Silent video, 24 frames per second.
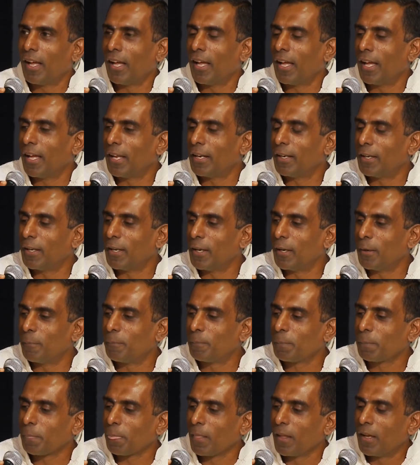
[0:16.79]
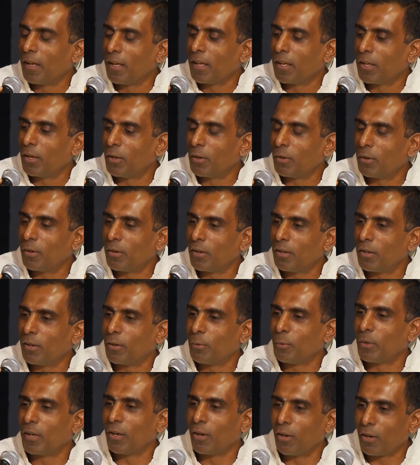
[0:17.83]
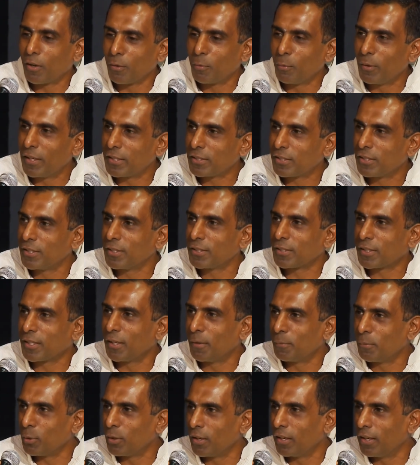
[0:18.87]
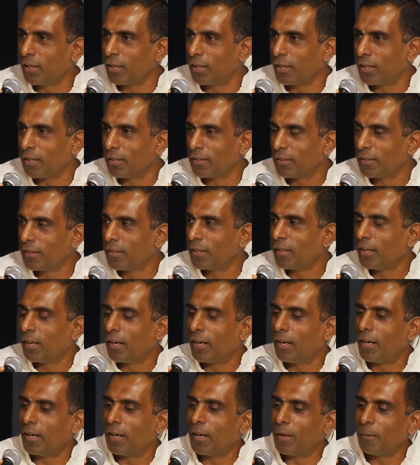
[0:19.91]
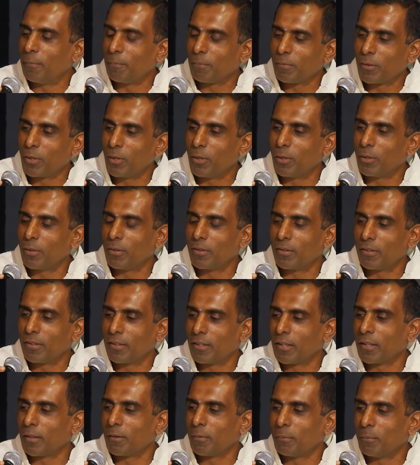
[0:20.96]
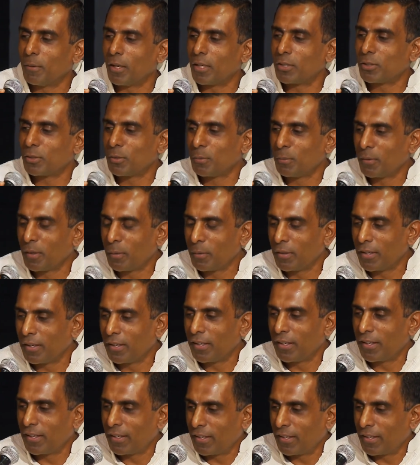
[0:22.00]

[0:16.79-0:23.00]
And you know, when a lot of Westerners come to India, you know, I think Marshall maybe